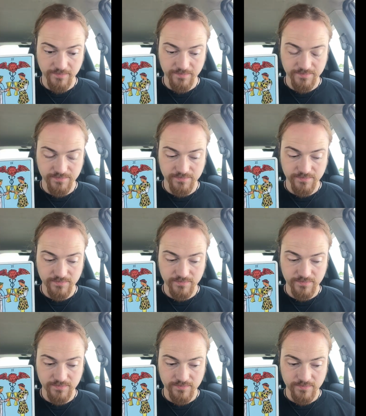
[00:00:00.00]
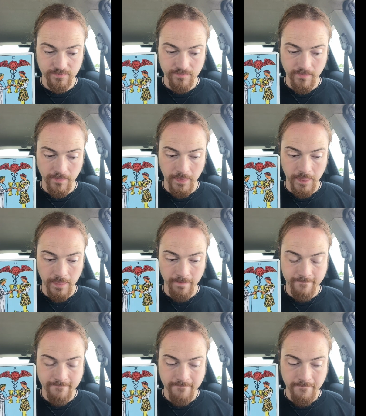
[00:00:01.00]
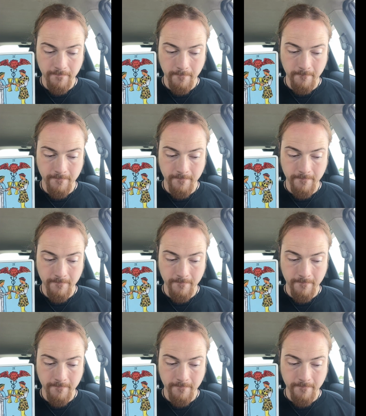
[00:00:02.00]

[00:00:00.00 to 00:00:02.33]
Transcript: No one is speaking in this clip.